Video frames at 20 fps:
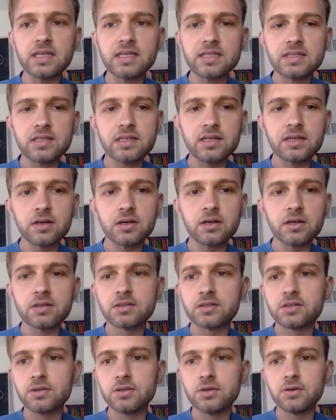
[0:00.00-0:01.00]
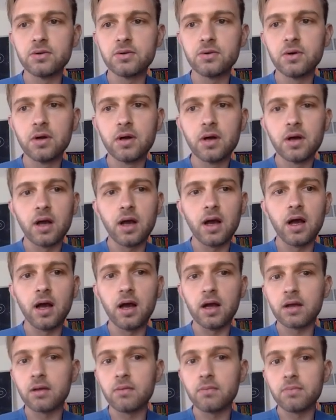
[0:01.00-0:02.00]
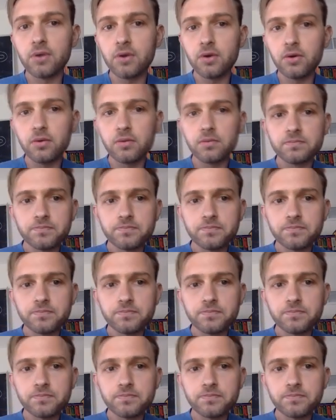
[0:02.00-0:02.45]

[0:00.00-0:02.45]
easier to compute.